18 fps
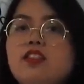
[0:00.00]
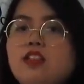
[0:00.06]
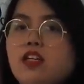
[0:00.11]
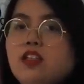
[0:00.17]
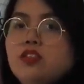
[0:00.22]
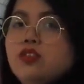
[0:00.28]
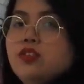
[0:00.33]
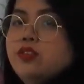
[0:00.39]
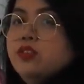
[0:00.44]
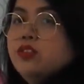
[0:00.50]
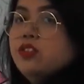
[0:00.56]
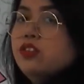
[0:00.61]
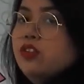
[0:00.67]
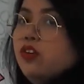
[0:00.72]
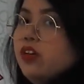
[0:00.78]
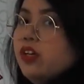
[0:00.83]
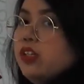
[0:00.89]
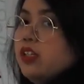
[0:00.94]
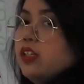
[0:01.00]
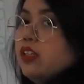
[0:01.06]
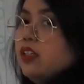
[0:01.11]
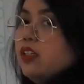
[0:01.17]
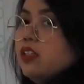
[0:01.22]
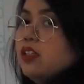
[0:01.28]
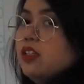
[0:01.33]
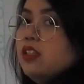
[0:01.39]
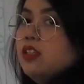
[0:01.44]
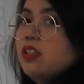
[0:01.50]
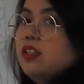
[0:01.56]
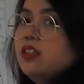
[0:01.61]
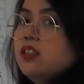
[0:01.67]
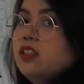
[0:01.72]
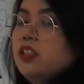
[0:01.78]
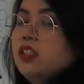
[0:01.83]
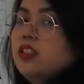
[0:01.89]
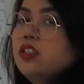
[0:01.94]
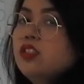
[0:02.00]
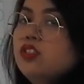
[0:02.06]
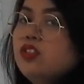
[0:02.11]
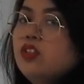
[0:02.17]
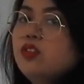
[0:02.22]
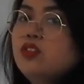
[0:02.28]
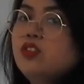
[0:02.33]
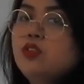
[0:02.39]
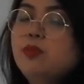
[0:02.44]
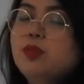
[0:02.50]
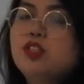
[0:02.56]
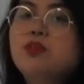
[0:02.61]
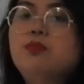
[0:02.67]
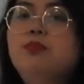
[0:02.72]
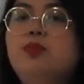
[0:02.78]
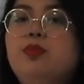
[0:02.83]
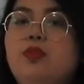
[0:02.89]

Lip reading: It's not too short. Doesn't show too much